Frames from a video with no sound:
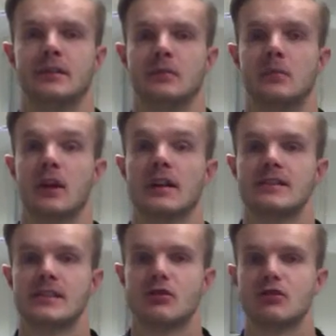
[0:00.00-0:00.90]
Morning
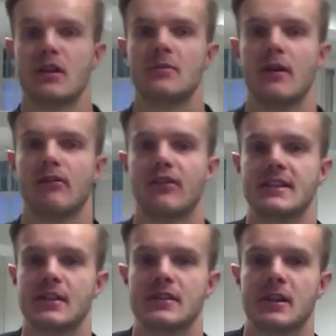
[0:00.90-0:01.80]
guys, Chris Rathmell, Fit
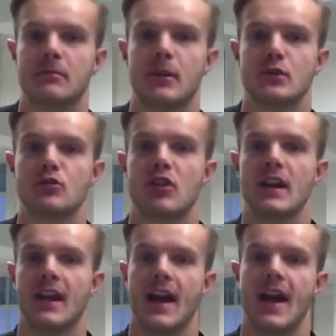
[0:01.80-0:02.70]
Nottingham Personal Training
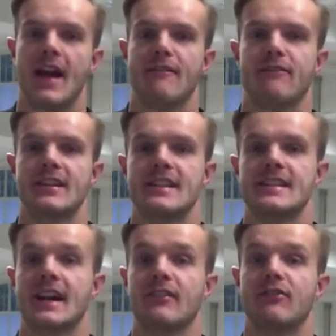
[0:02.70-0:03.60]
and
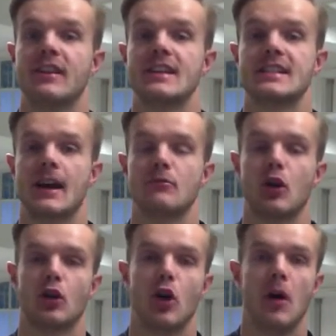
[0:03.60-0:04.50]

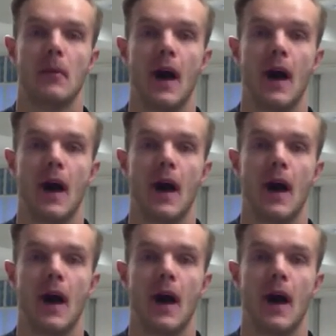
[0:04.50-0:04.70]
FatAttackFitnessCamp.com.